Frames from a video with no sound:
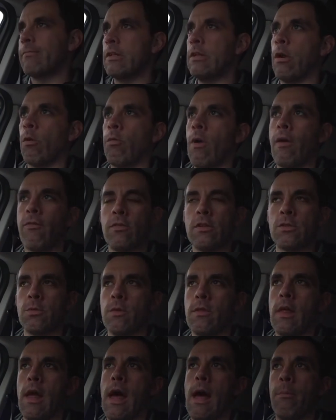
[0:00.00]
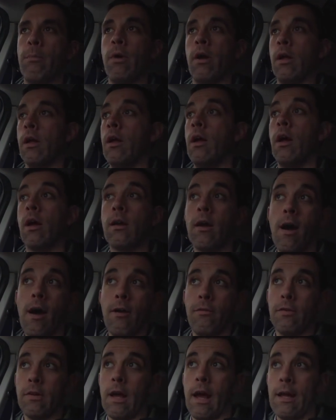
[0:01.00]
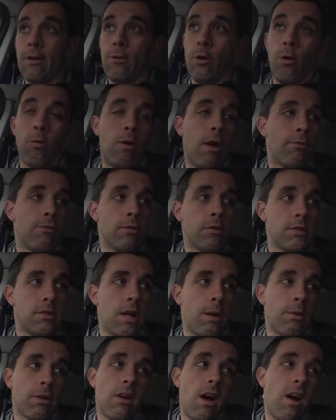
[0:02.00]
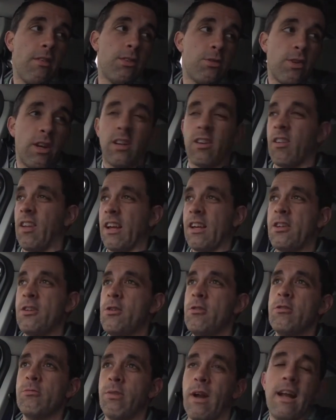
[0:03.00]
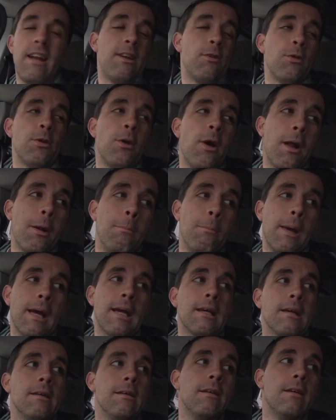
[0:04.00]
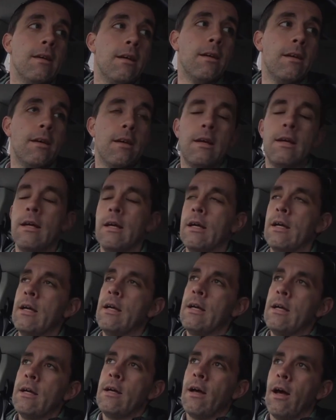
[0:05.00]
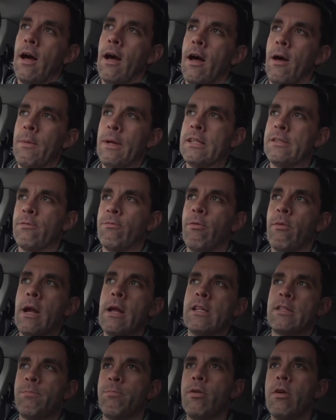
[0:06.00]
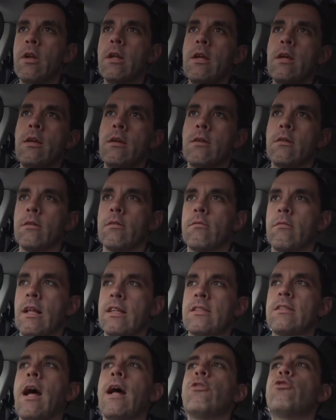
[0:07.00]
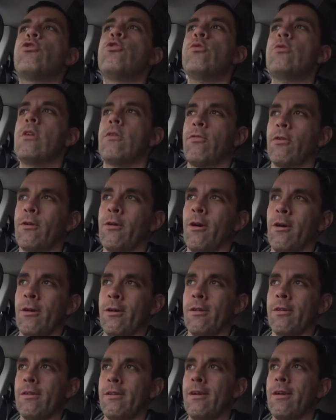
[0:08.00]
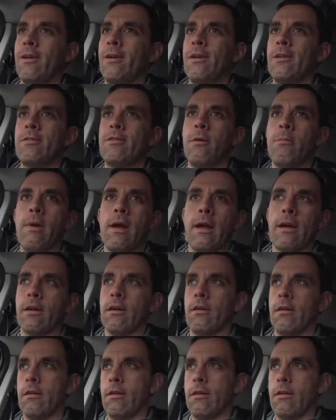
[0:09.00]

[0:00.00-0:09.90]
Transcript: you know reference with that but coffee i had no reference i'm a coffee drinker like you but i didn't really know how to make it yeah right um, it's it's pretty it's not too difficult to make